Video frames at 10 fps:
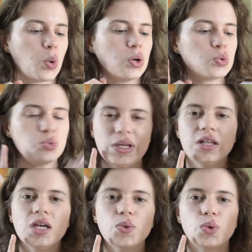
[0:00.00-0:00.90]

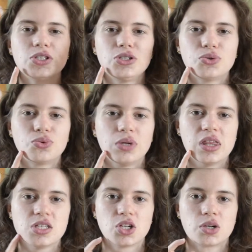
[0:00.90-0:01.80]
really want you to read
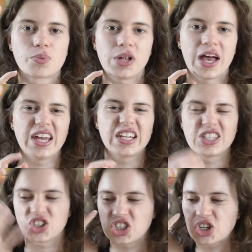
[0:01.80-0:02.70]
this on a plane
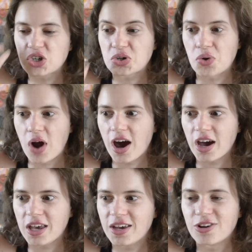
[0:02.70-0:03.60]
and just
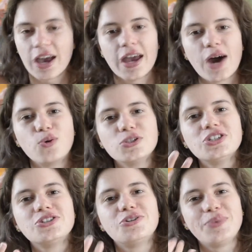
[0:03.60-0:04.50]
cry, okay? I want
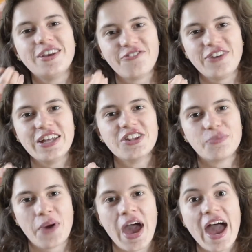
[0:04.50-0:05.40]
you to feel the
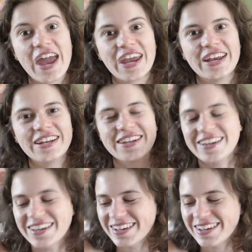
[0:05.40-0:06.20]
pain.